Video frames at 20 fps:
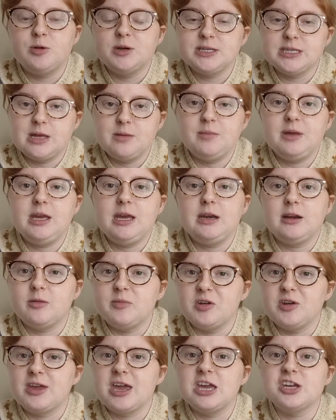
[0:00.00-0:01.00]
What does that mean?
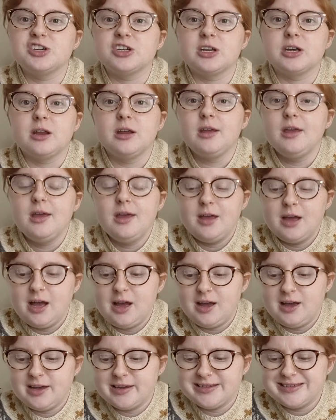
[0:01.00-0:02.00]
Communication,
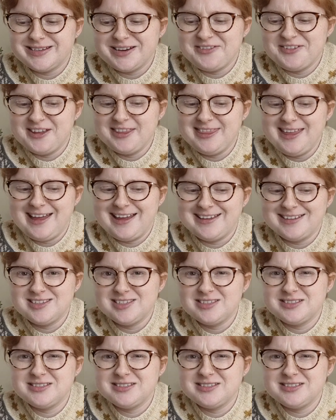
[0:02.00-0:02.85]
stuff like that.